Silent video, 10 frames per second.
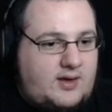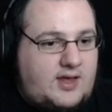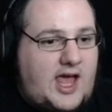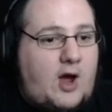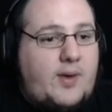
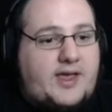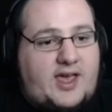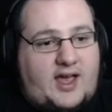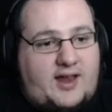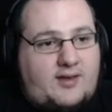Yeah, we
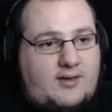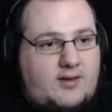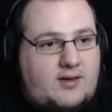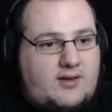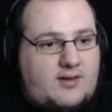can.
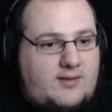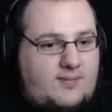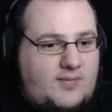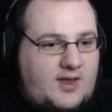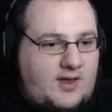
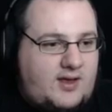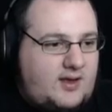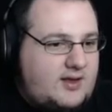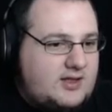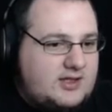
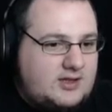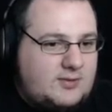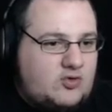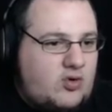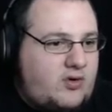Someone's
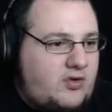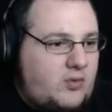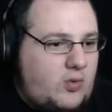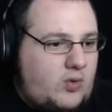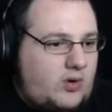been drawing on
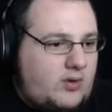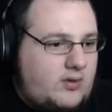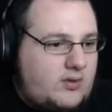the wall.